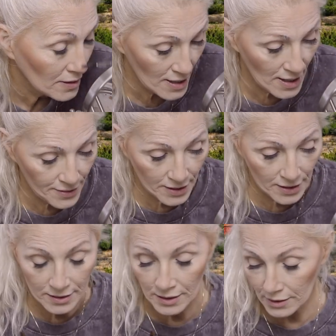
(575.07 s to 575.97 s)
And
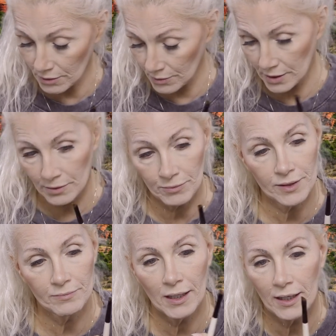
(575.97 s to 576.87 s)
then go in
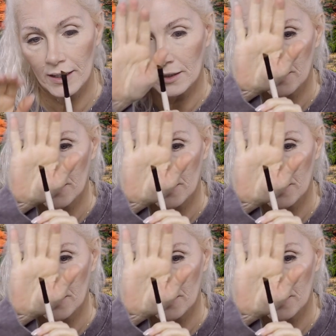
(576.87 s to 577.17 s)
with my